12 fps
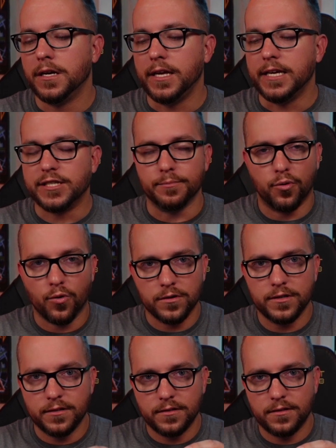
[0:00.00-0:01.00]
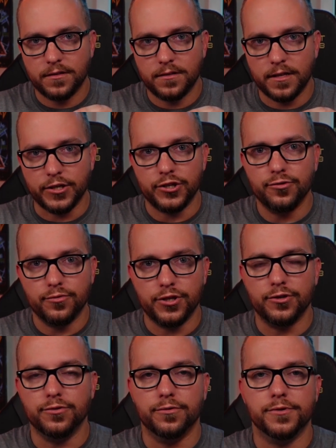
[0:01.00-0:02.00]
It's important that you
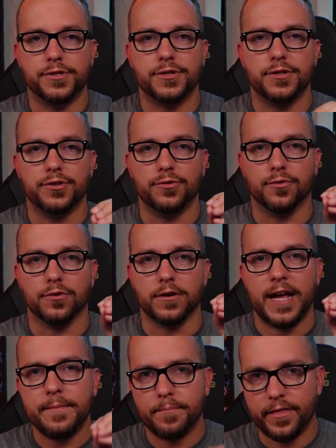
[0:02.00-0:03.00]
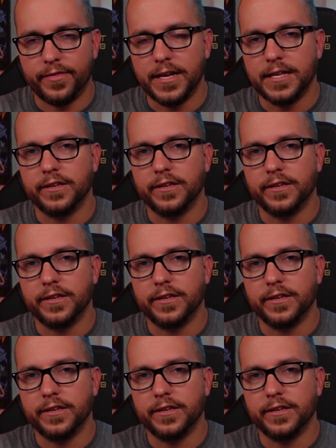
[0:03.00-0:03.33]
use your empathy,